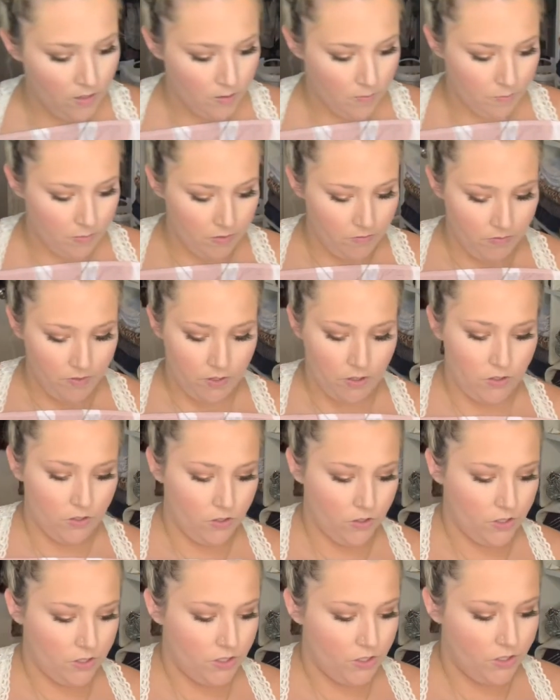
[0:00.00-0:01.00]
My finger
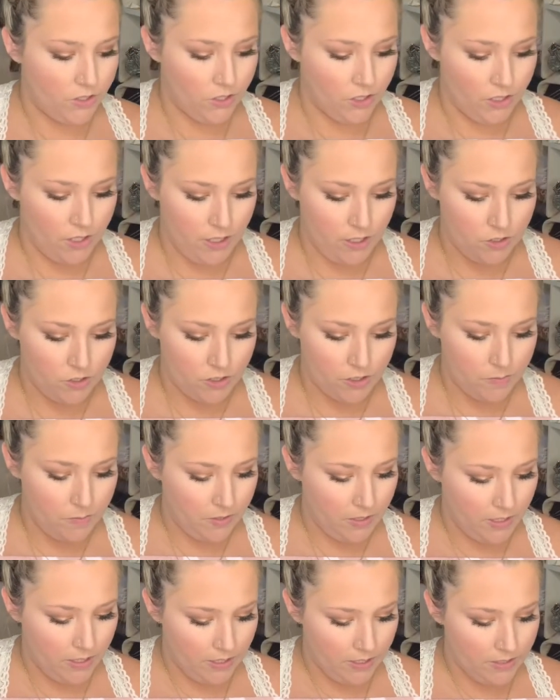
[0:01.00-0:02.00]
looks dirty just
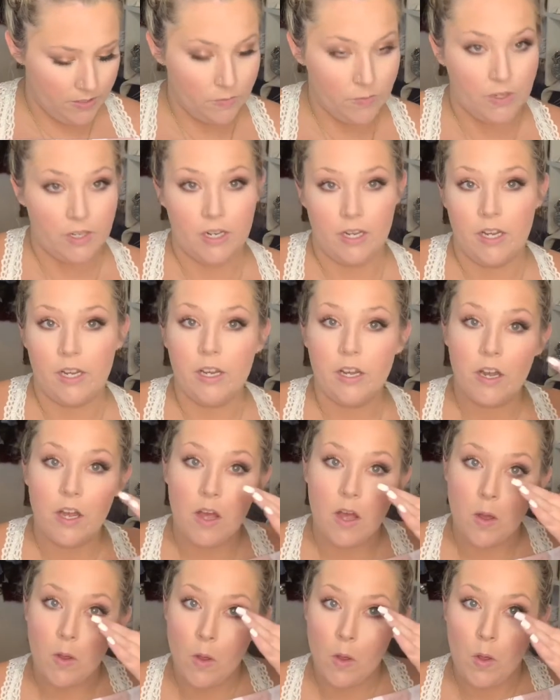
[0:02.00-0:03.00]
because when I
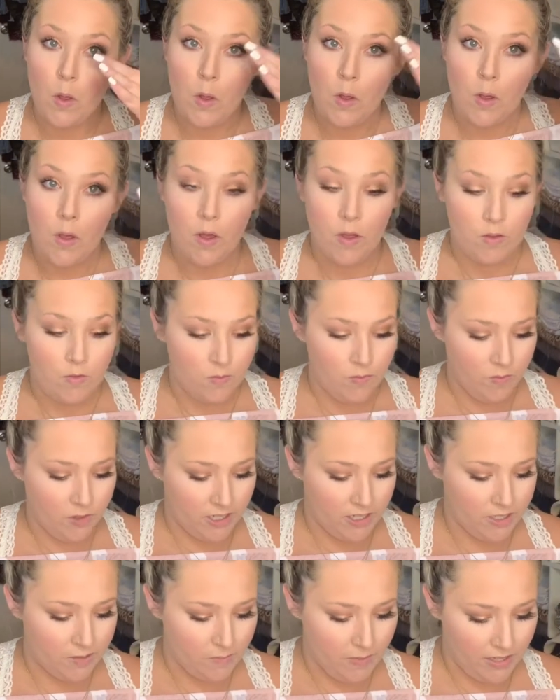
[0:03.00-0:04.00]

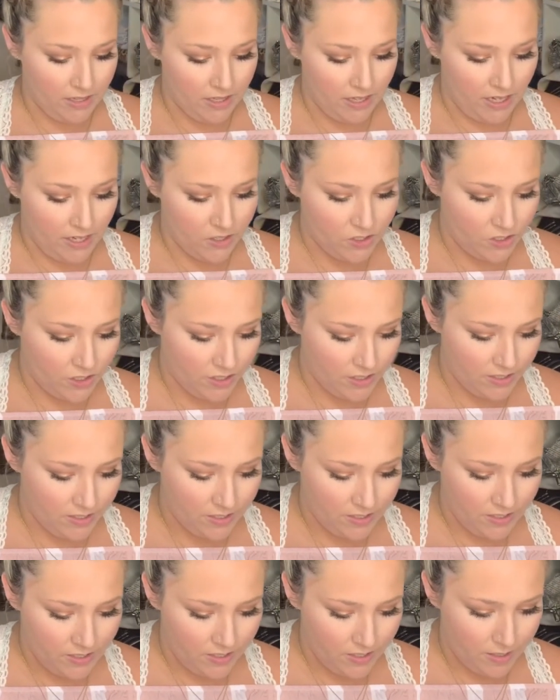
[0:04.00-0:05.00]
flicked my
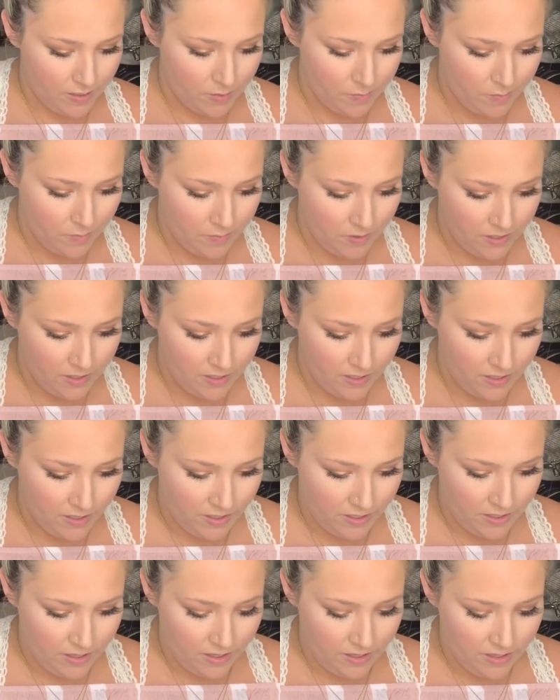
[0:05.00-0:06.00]
lashes,
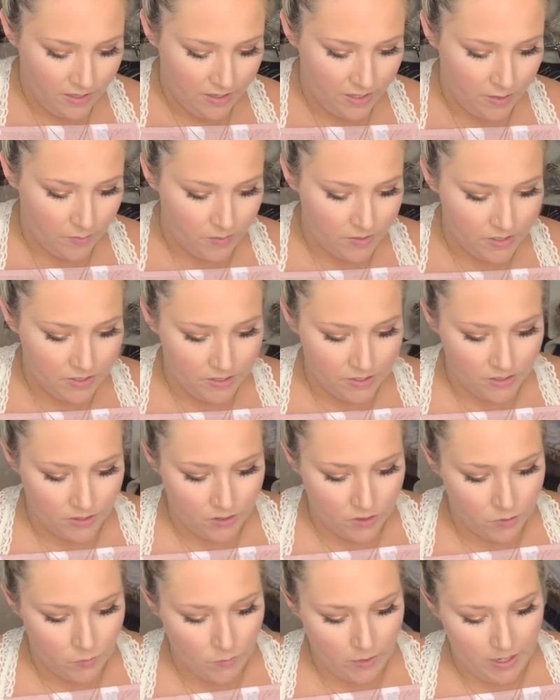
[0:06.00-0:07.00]
they were still a
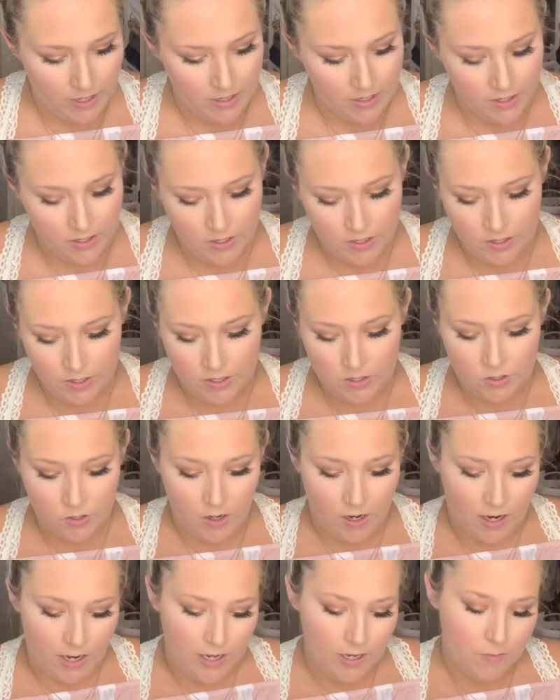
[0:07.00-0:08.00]
little wet. So
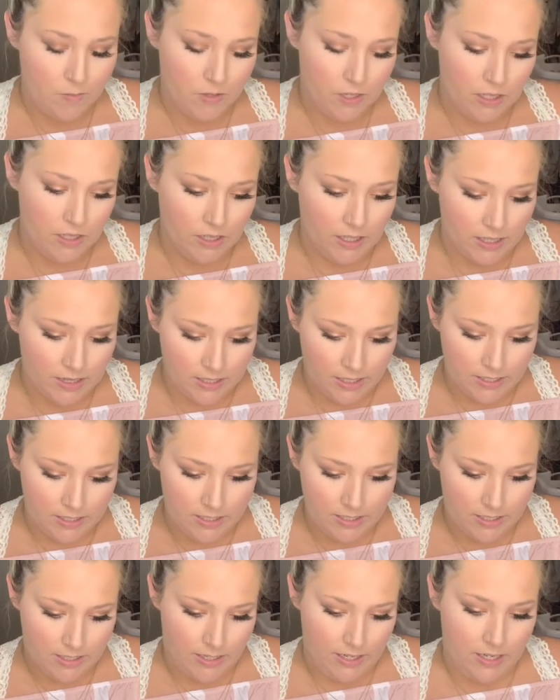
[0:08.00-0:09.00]
I am gonna let that
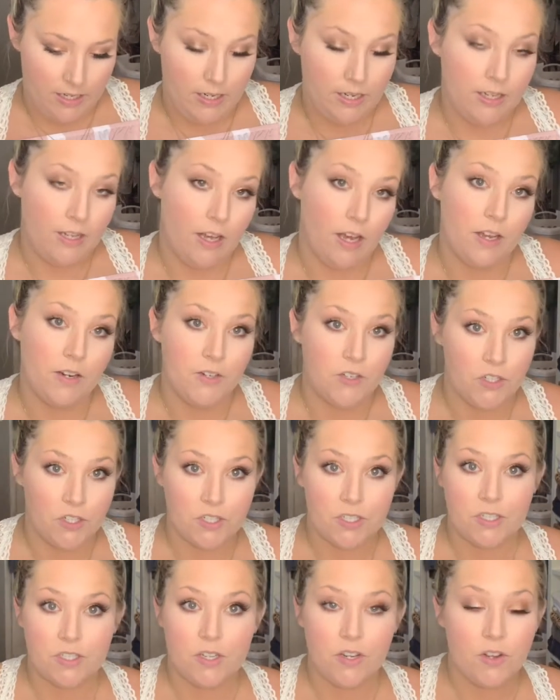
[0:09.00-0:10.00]
sit again
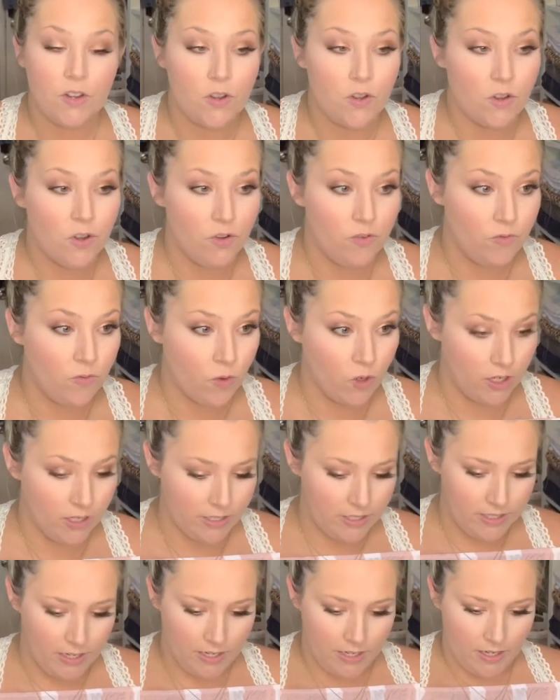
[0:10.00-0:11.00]
just for a
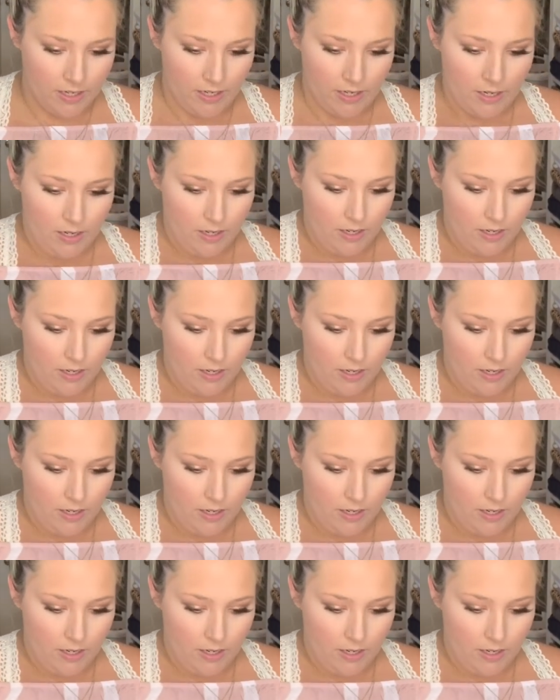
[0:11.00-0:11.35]
second.